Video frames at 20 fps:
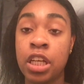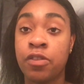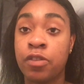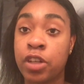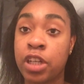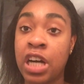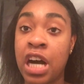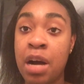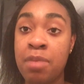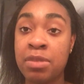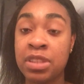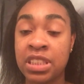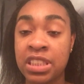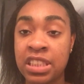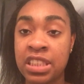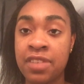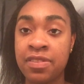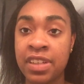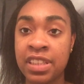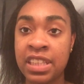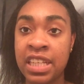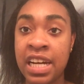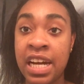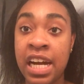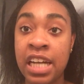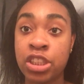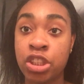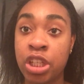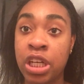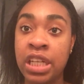comments and stuff like that,
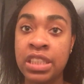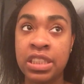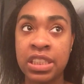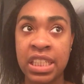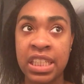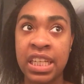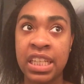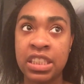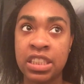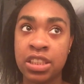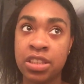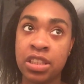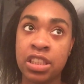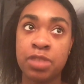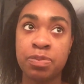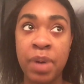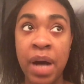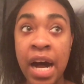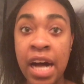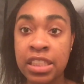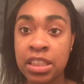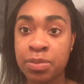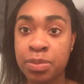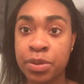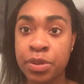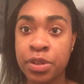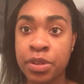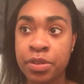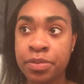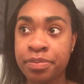I try to get as soon as
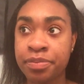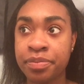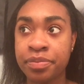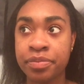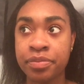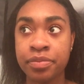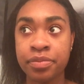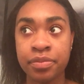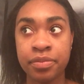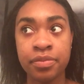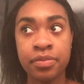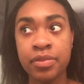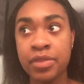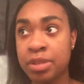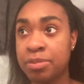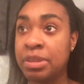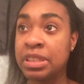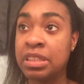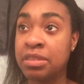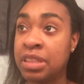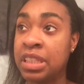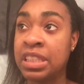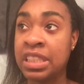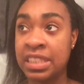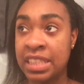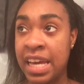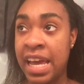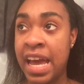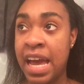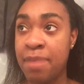possible, but sometimes it
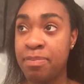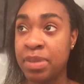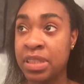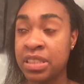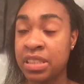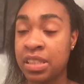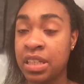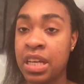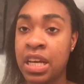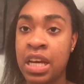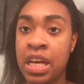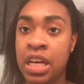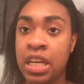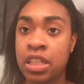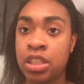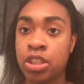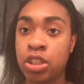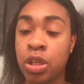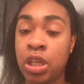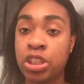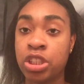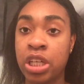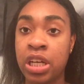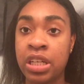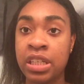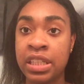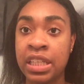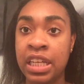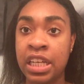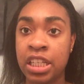doesn't happen. So I
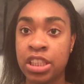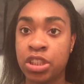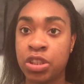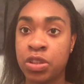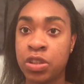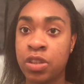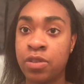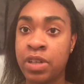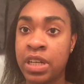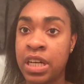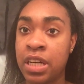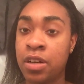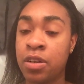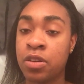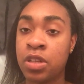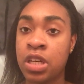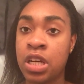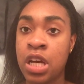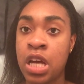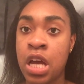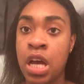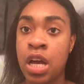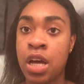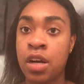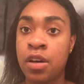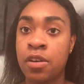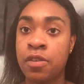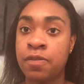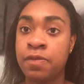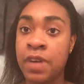try to answer around
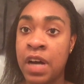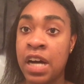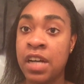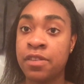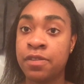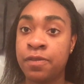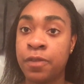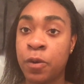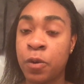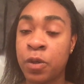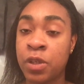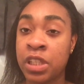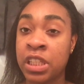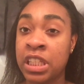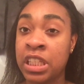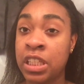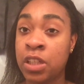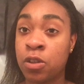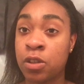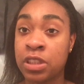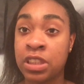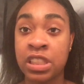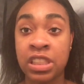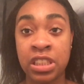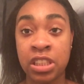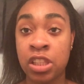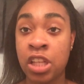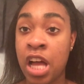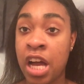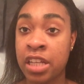5:40 or
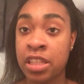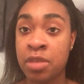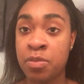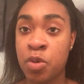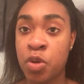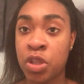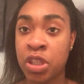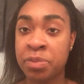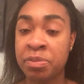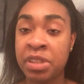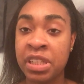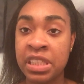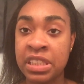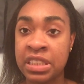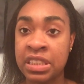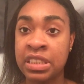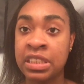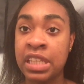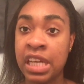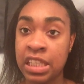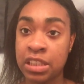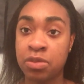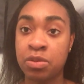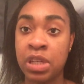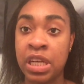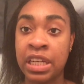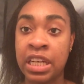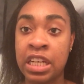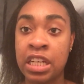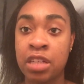6 o'clock in the morning, because that's
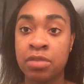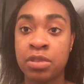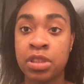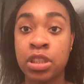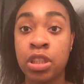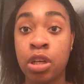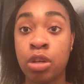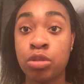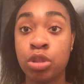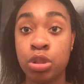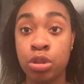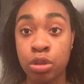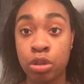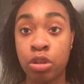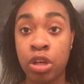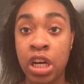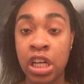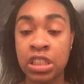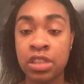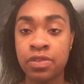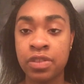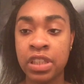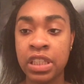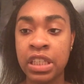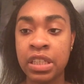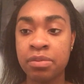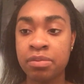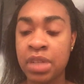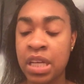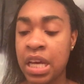when I get up to go to
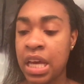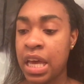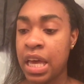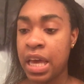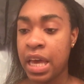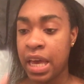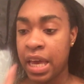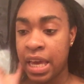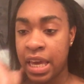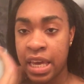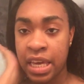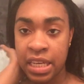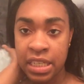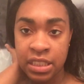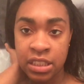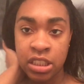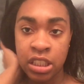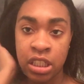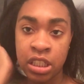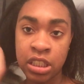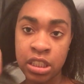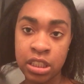CrossFit. And